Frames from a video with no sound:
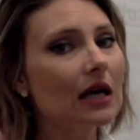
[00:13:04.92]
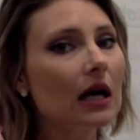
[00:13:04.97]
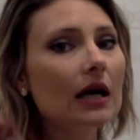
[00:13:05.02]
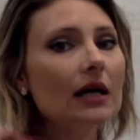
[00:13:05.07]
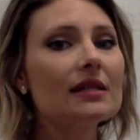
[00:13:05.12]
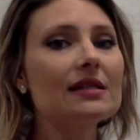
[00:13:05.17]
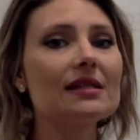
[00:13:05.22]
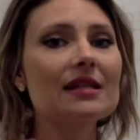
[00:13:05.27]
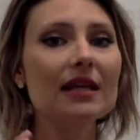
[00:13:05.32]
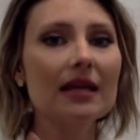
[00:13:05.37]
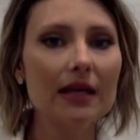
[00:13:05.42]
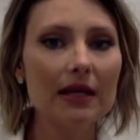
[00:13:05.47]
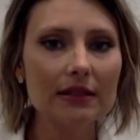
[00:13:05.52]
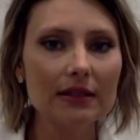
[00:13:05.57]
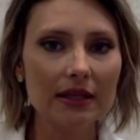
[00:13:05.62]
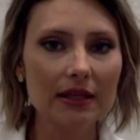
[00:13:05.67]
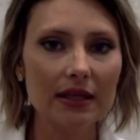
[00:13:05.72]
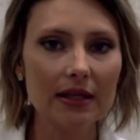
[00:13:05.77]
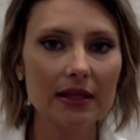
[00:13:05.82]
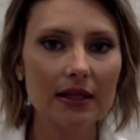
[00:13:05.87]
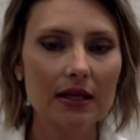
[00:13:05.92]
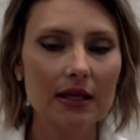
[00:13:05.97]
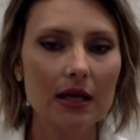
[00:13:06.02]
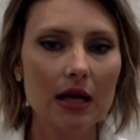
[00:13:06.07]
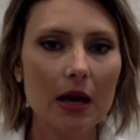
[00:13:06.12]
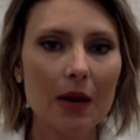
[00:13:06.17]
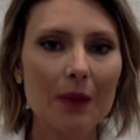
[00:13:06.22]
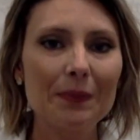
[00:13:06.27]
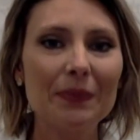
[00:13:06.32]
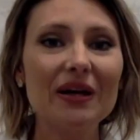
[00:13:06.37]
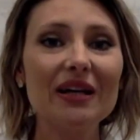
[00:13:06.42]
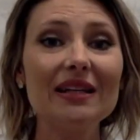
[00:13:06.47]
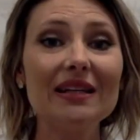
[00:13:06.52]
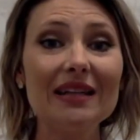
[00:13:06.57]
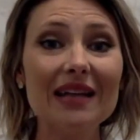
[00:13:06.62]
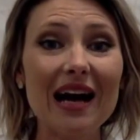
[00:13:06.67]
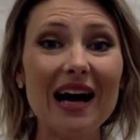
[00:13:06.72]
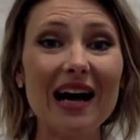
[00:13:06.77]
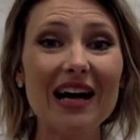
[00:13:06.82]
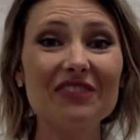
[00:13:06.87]
does kill it, but
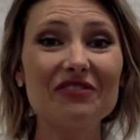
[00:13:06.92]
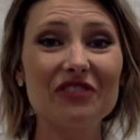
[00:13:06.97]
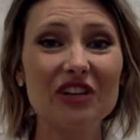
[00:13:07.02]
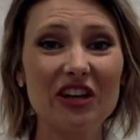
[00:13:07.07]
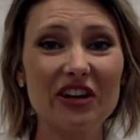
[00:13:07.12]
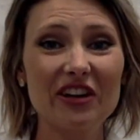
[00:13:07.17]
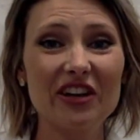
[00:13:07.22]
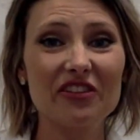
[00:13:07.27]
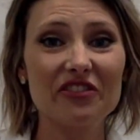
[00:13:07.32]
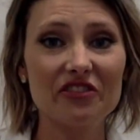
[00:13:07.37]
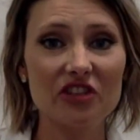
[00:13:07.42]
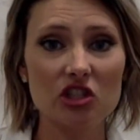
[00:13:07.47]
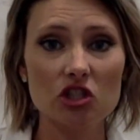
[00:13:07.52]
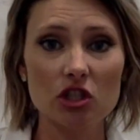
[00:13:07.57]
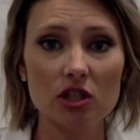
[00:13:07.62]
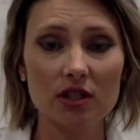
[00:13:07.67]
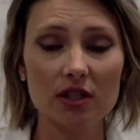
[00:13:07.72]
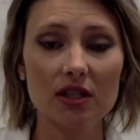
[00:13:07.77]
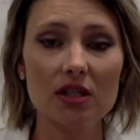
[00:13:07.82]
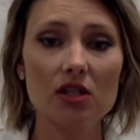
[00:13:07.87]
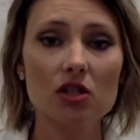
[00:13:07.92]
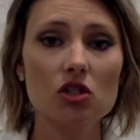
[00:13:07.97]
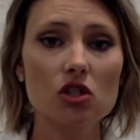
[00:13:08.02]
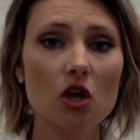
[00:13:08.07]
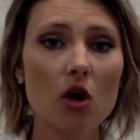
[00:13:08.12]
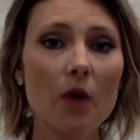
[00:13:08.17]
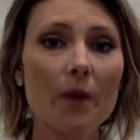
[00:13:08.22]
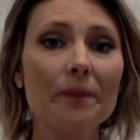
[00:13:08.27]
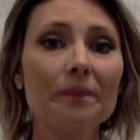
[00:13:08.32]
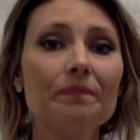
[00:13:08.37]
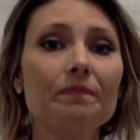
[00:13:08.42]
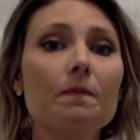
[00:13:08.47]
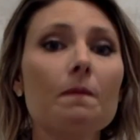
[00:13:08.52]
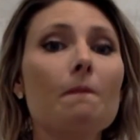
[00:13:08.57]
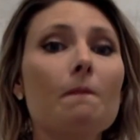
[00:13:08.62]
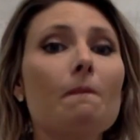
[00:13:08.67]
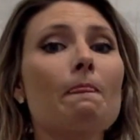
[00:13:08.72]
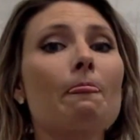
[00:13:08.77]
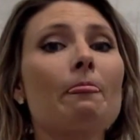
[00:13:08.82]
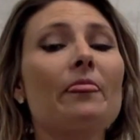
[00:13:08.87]
not very efficiently. So
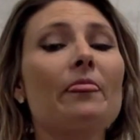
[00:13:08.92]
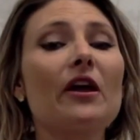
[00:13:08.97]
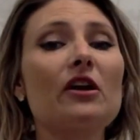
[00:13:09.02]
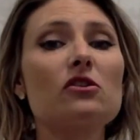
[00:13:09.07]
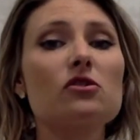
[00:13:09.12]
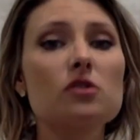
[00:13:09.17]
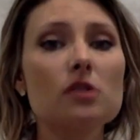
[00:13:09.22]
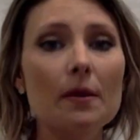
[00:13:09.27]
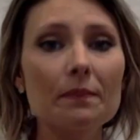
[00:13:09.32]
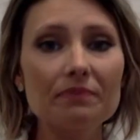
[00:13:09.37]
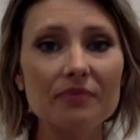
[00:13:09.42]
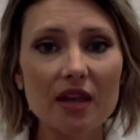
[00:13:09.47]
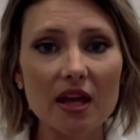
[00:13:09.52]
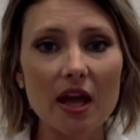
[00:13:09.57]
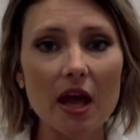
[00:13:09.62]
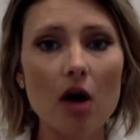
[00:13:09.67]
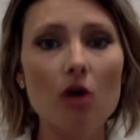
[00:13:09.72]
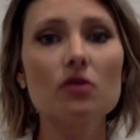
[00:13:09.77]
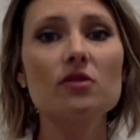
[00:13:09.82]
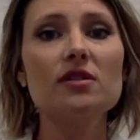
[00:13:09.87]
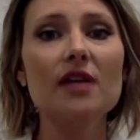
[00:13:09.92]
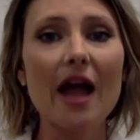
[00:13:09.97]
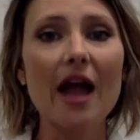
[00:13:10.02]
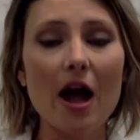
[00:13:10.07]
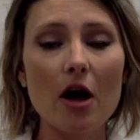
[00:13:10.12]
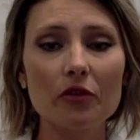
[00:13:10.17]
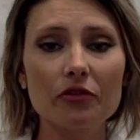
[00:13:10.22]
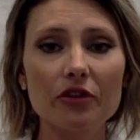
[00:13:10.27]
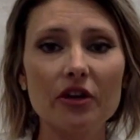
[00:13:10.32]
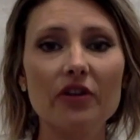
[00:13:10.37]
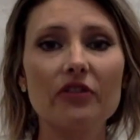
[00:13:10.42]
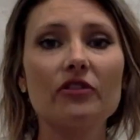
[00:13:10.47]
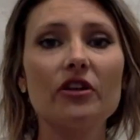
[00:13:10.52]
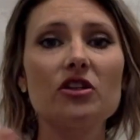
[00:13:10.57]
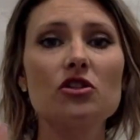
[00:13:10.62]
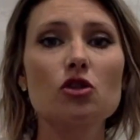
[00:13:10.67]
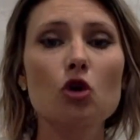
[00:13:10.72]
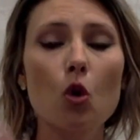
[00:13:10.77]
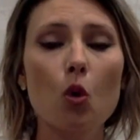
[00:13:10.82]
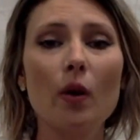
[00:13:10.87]
there's something else out there
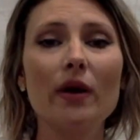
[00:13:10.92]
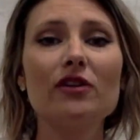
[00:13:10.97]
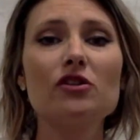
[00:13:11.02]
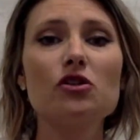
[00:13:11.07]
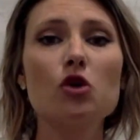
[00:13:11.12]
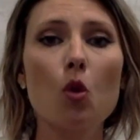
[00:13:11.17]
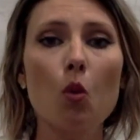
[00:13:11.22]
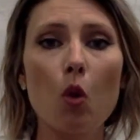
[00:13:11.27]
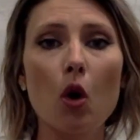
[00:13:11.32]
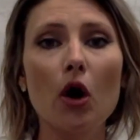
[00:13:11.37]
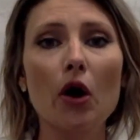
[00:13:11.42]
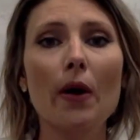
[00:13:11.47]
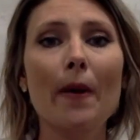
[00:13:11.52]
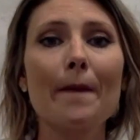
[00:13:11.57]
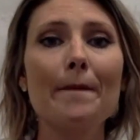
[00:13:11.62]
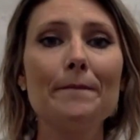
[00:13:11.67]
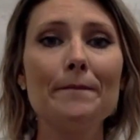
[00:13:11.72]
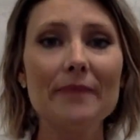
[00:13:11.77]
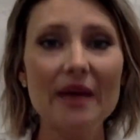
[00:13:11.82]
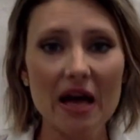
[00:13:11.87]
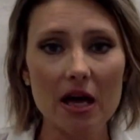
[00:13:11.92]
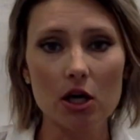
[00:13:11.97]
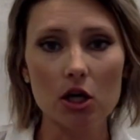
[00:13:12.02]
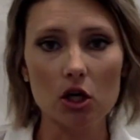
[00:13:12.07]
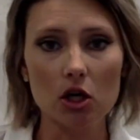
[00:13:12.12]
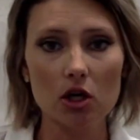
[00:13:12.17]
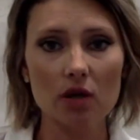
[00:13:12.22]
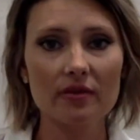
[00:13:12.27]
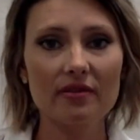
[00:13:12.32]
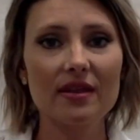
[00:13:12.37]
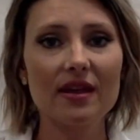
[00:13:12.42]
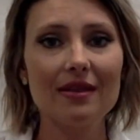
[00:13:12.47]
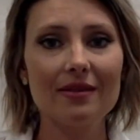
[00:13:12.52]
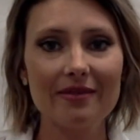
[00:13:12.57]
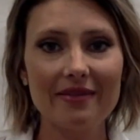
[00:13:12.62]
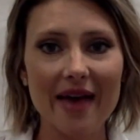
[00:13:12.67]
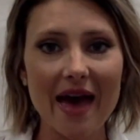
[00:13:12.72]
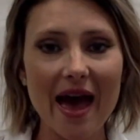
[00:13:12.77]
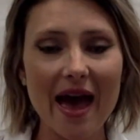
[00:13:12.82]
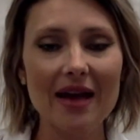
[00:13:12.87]
that's going to work better than
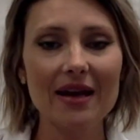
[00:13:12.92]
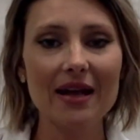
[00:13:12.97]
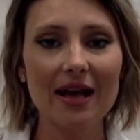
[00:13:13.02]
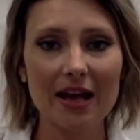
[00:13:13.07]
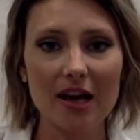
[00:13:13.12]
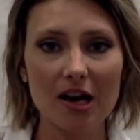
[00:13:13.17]
that,